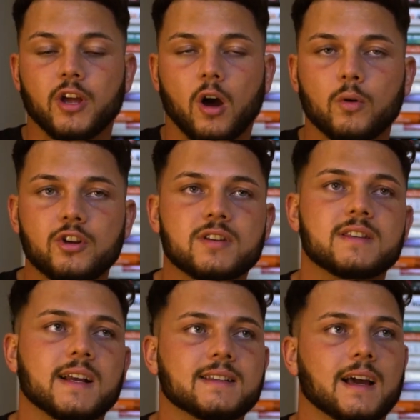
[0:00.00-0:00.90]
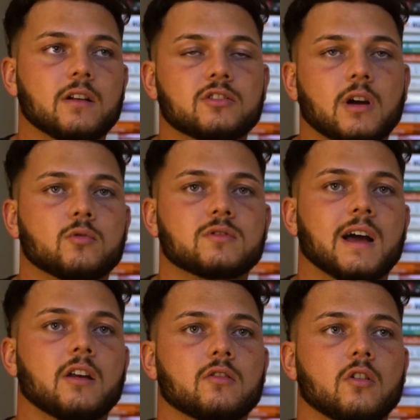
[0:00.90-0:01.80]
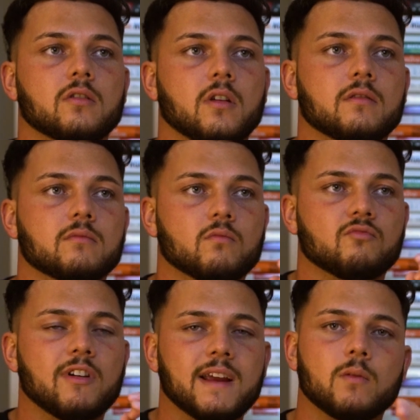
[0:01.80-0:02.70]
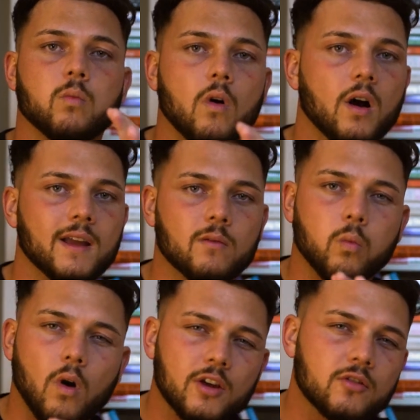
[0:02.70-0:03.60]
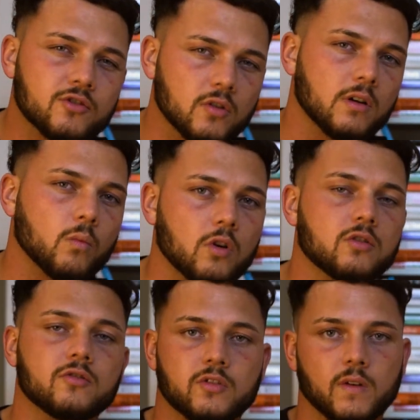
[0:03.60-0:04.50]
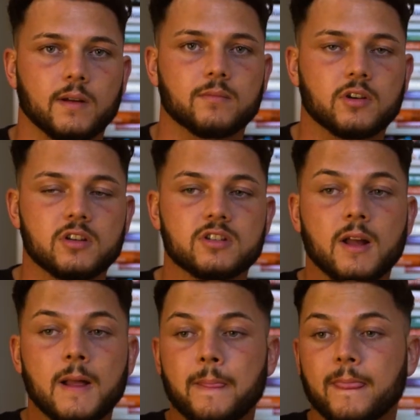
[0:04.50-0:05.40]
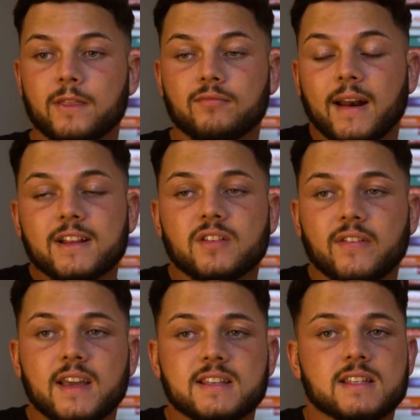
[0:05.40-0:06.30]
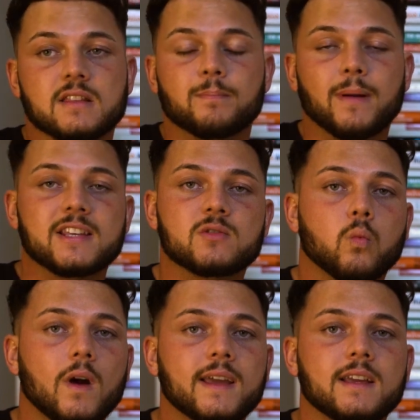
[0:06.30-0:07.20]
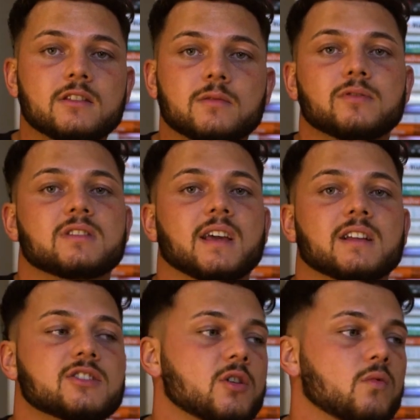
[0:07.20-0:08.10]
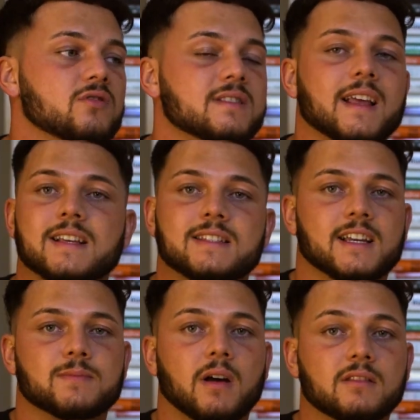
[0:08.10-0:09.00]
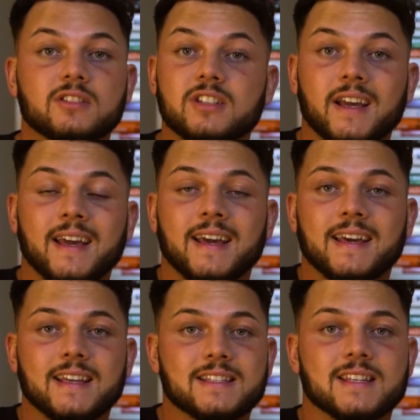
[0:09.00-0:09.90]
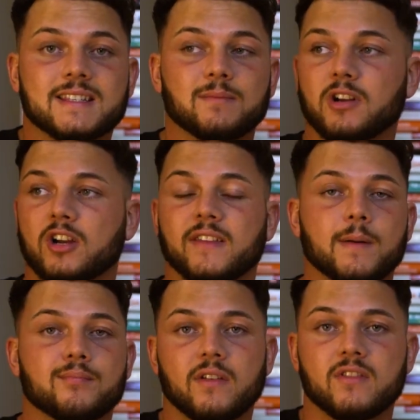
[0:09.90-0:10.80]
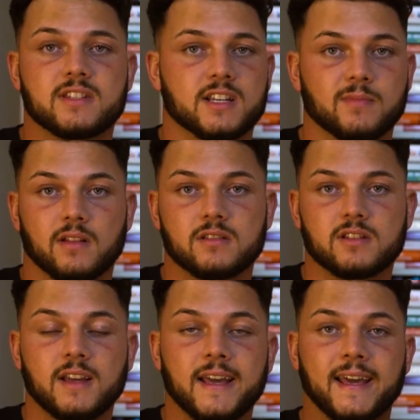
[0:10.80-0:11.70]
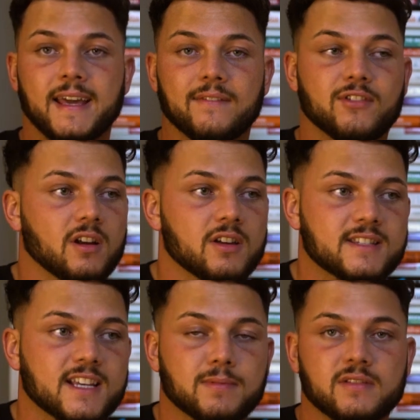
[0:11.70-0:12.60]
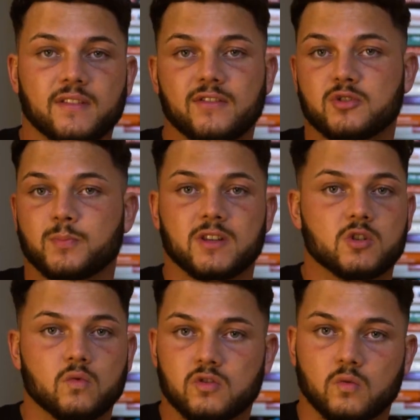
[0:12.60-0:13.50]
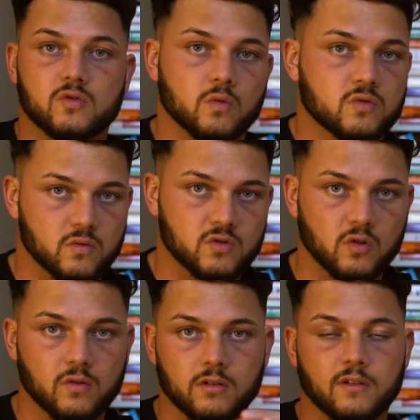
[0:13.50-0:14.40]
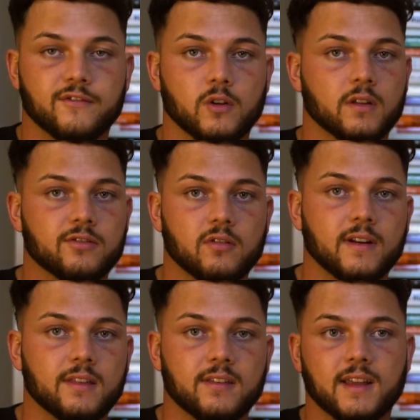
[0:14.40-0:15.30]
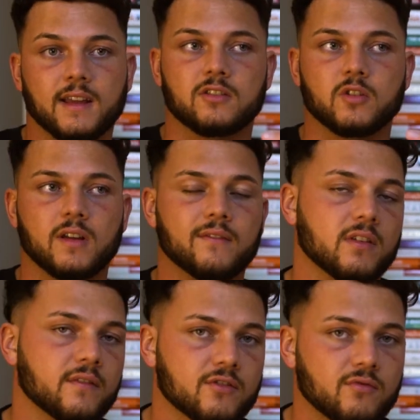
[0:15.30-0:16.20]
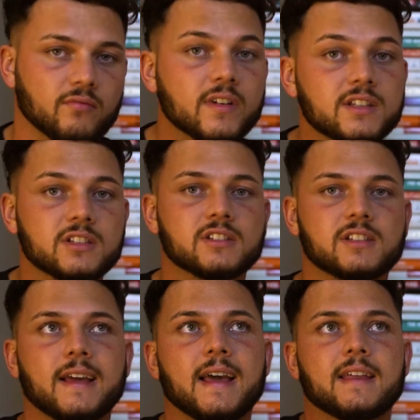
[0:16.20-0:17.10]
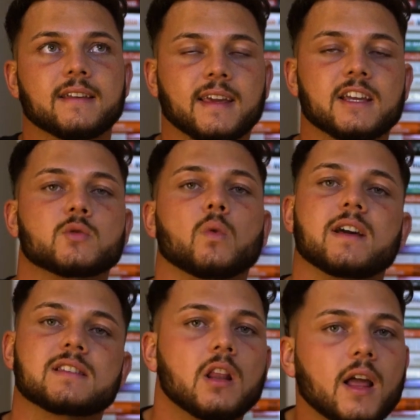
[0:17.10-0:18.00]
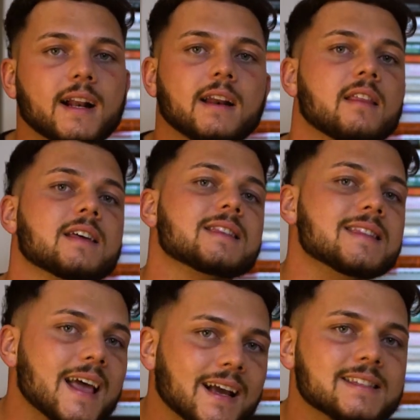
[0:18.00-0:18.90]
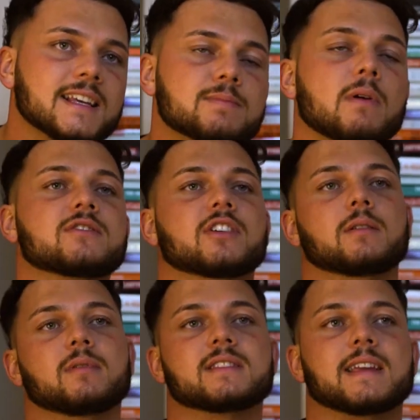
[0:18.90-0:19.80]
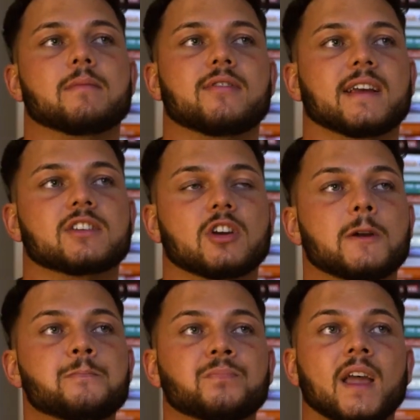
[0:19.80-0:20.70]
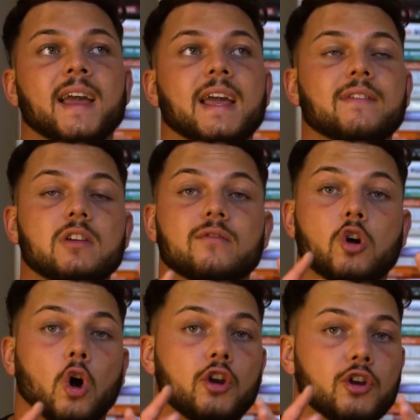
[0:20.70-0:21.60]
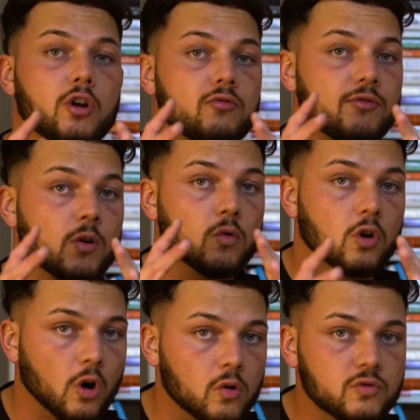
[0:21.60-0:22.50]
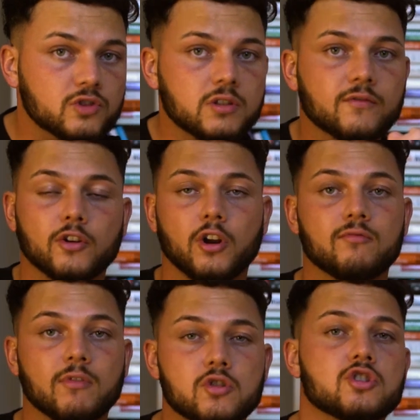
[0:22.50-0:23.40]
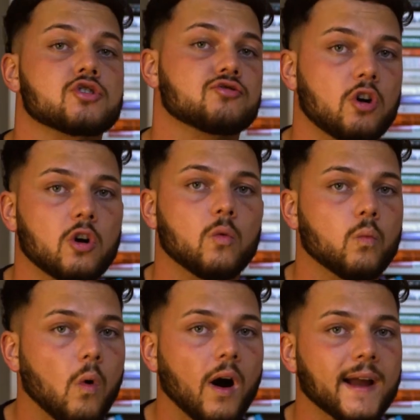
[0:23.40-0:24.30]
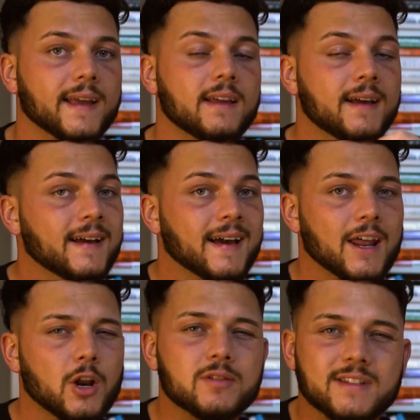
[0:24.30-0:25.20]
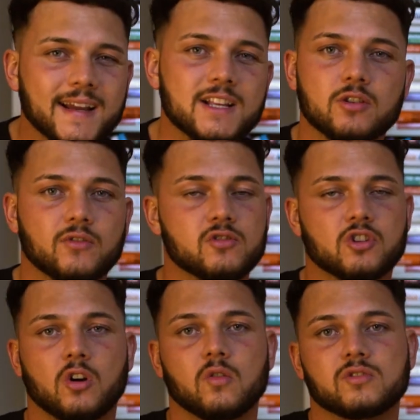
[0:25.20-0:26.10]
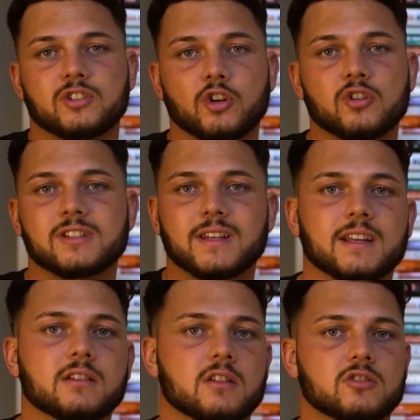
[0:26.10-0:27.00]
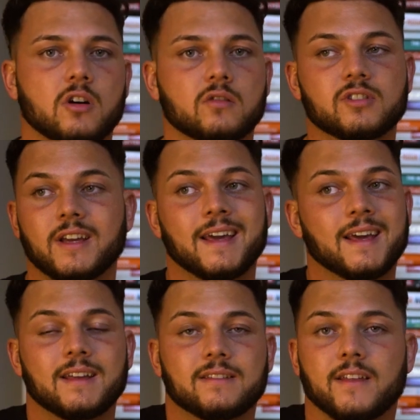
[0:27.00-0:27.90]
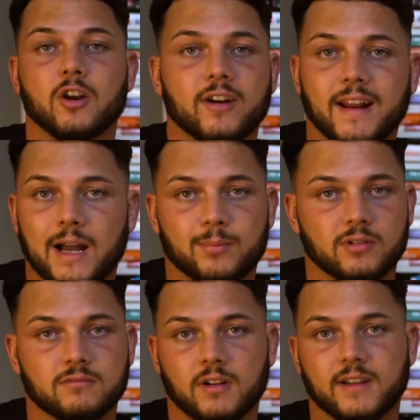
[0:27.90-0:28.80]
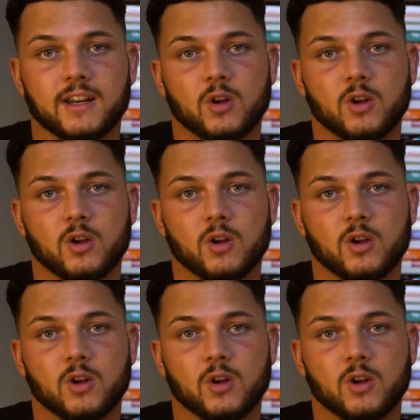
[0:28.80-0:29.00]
I want you to dig down and double down on really why you're doing what you're doing. Because the reality of it is the best way to predict someone's next 6 months is to simply look at their previous 6 months. If the last 6 months have just been talk, and not following through on anything and doing everything for the wrong reasons, then guess what? It's likely that the next 6 months are going to be the same thing. So if you've got no real goals, you've got no real strong why, and no dates on those goals, and you're not sticking to those goals, then they're not going to happen, okay?